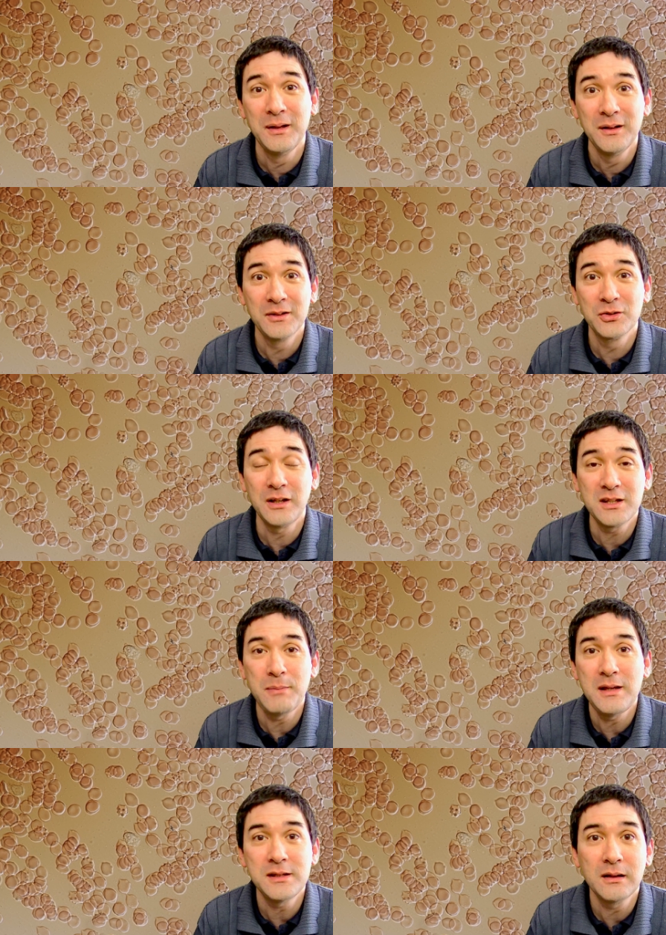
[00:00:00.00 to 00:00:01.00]
So that's
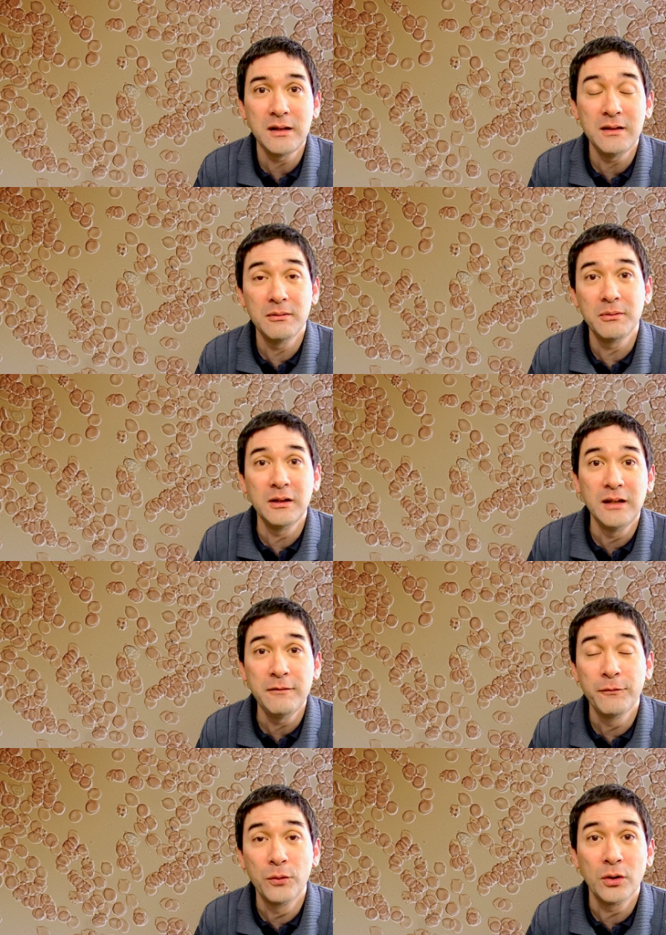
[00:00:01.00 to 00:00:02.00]
basically they
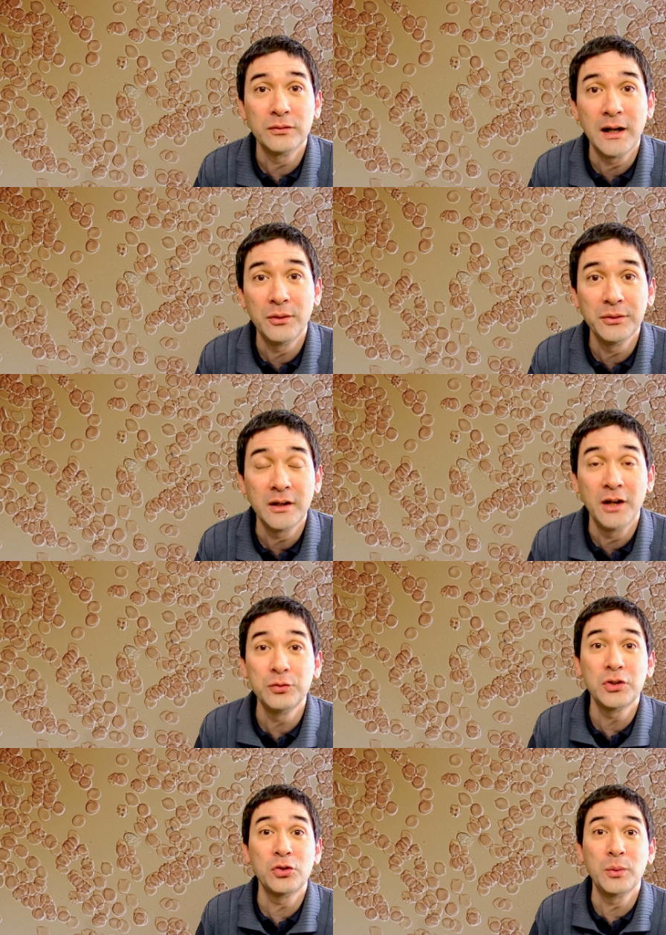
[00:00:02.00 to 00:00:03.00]
live for around
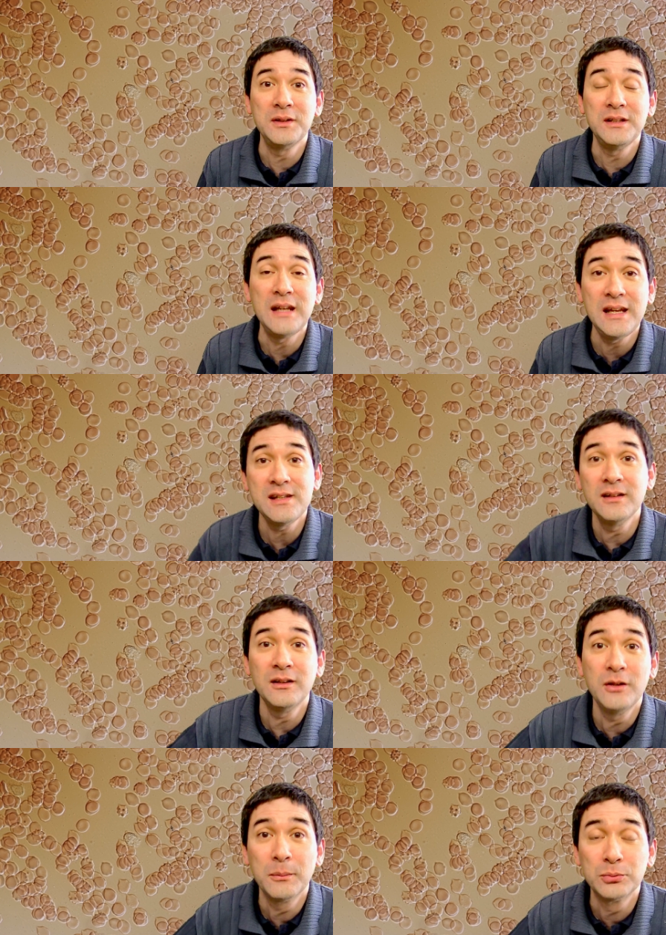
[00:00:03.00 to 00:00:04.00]
120 days and
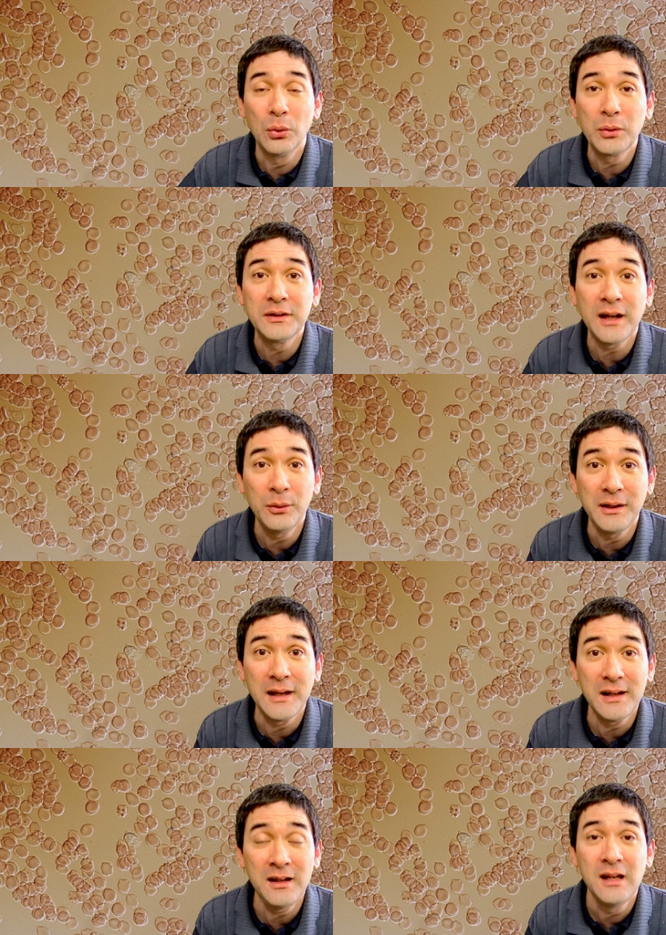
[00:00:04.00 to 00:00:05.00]
then they're broken down
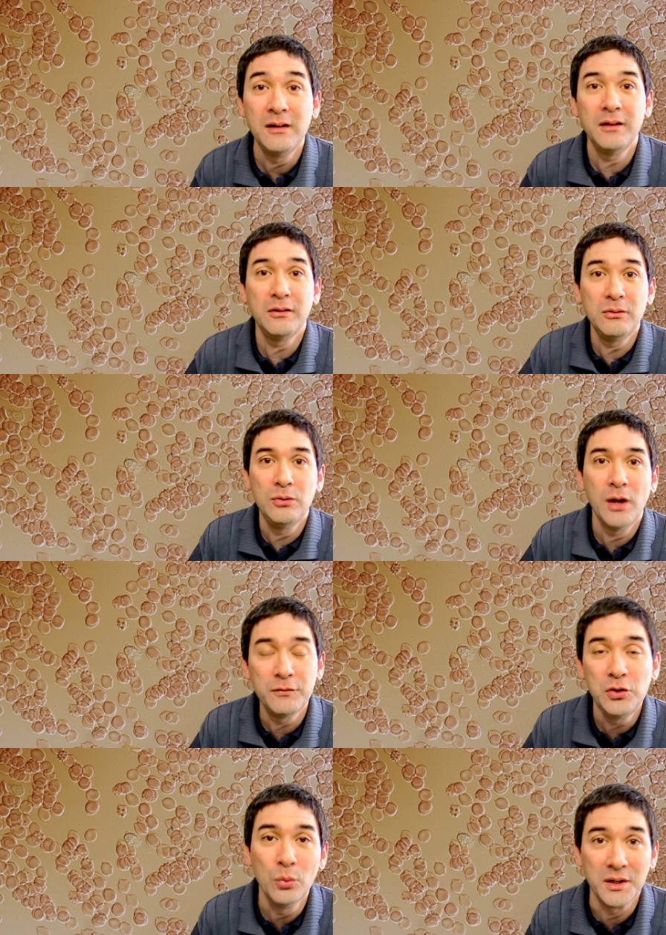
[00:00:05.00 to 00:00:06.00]
again and then you have
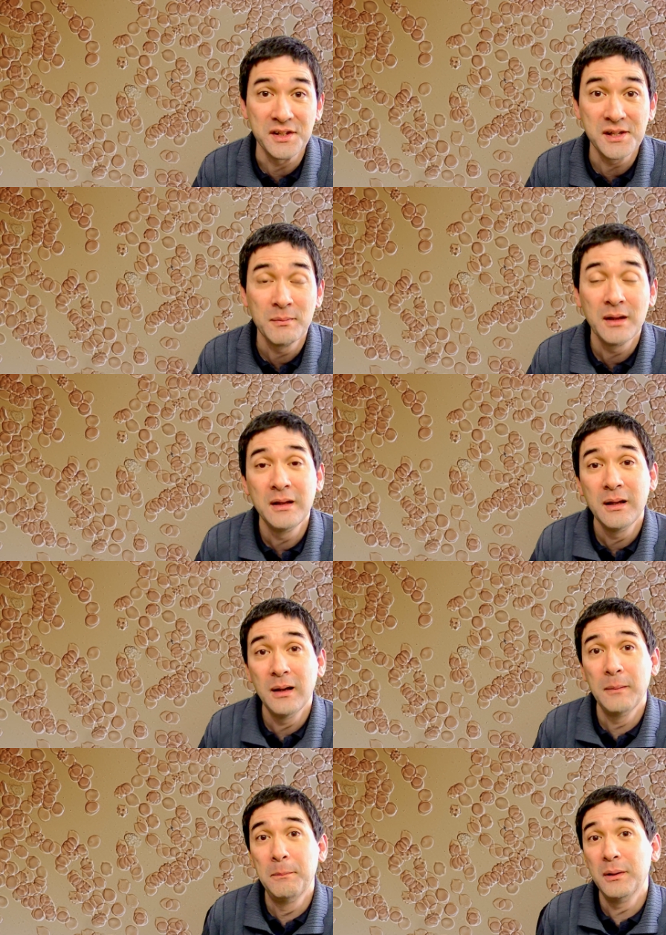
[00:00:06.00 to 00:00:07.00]
new ones.
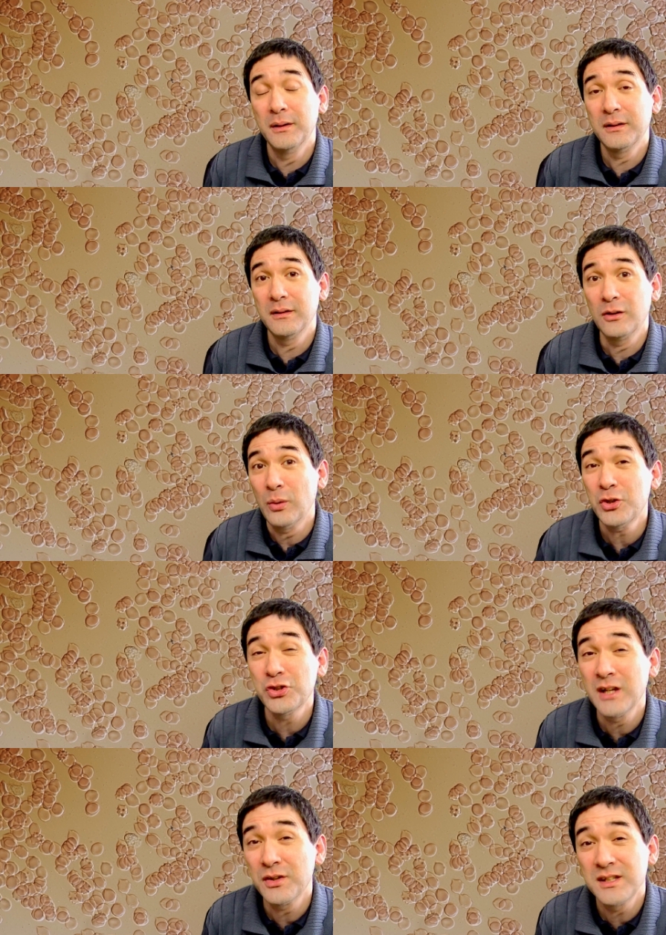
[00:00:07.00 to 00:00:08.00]
Uh, but the
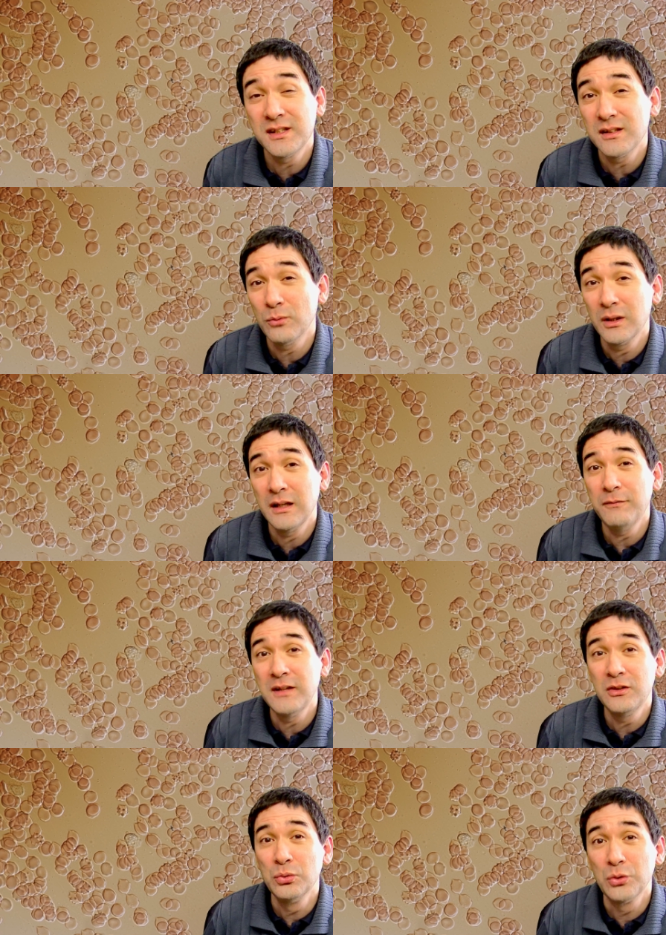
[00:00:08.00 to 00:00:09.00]
question now is, is, well, if
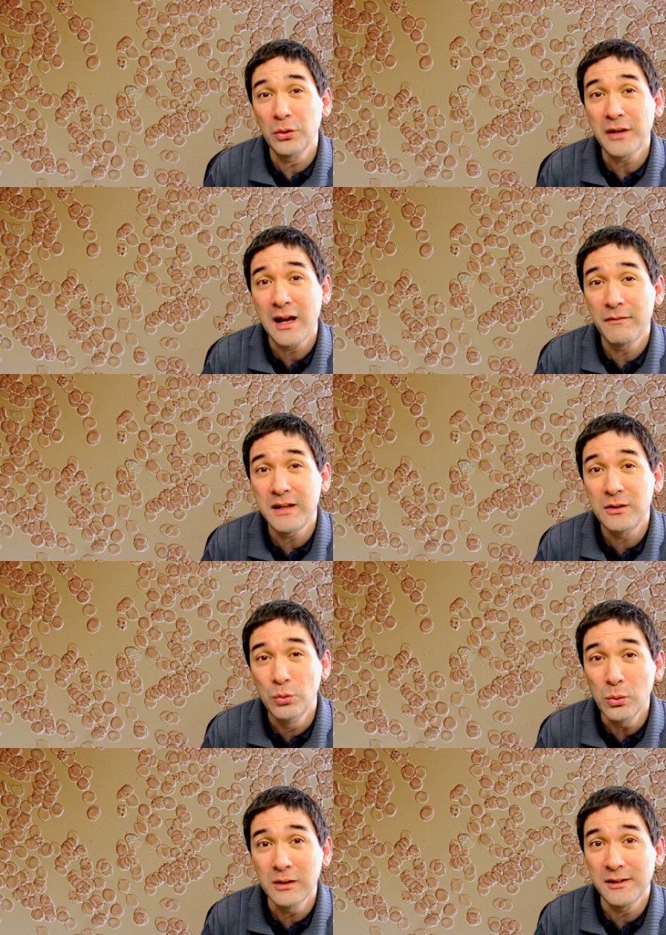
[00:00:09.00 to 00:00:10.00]
they do not have a
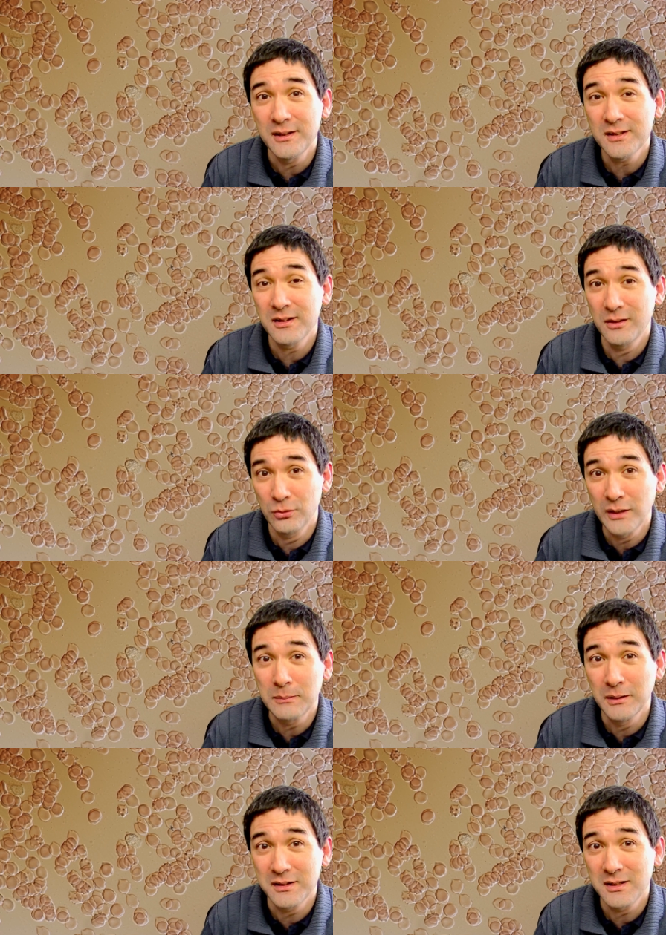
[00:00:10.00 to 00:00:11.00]
nucleus, the
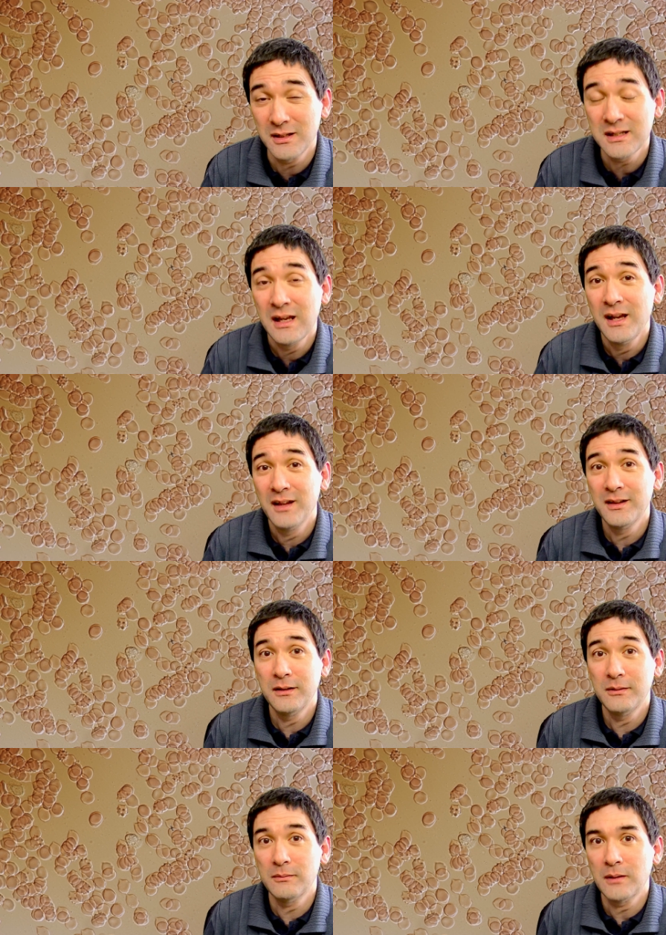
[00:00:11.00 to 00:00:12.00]
red blood cells,
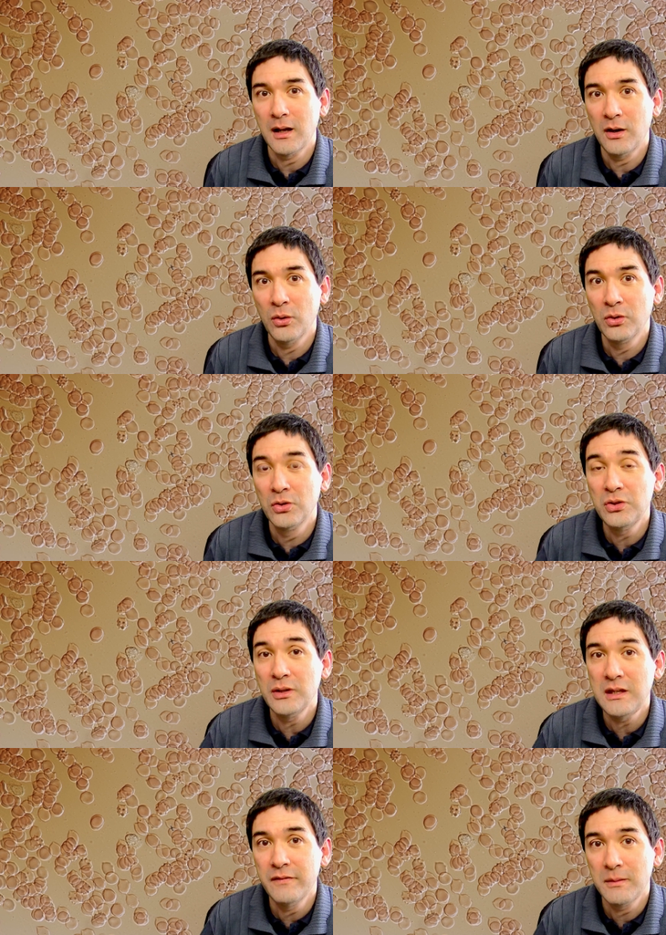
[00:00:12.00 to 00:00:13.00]
then how could you
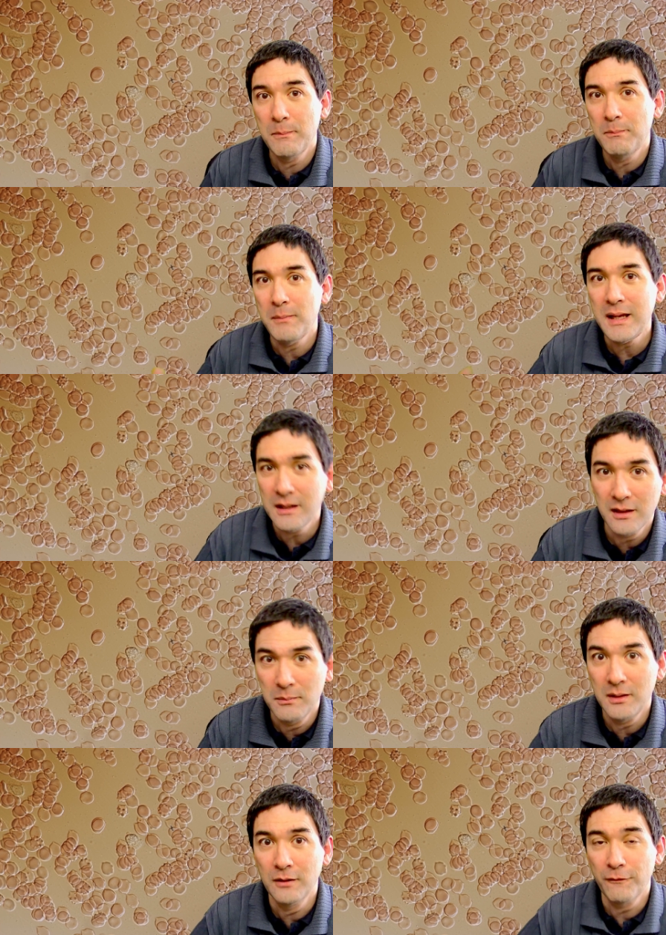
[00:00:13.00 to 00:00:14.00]
even make
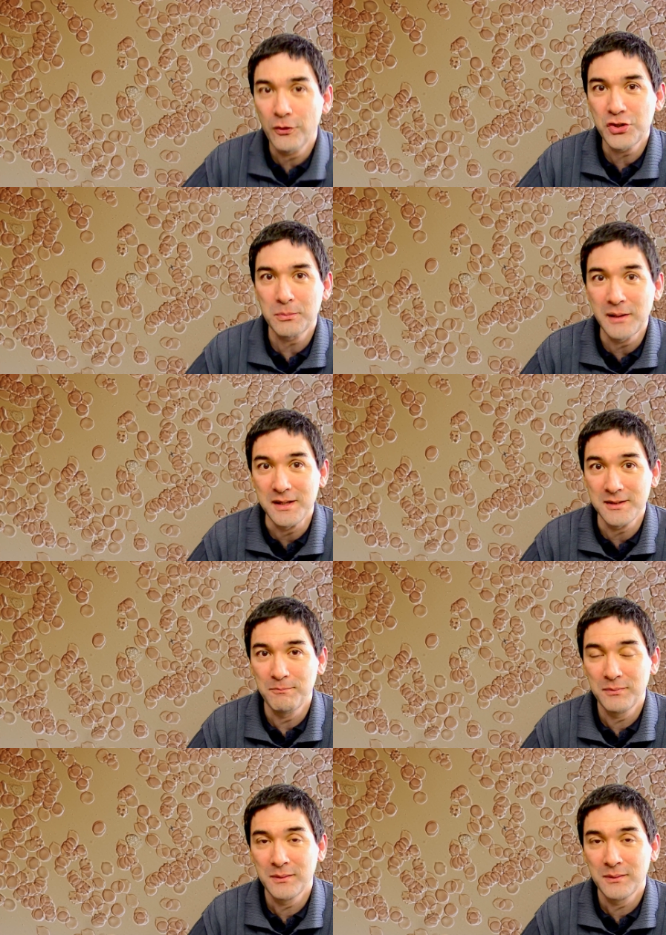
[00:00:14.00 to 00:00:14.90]
them in the first place?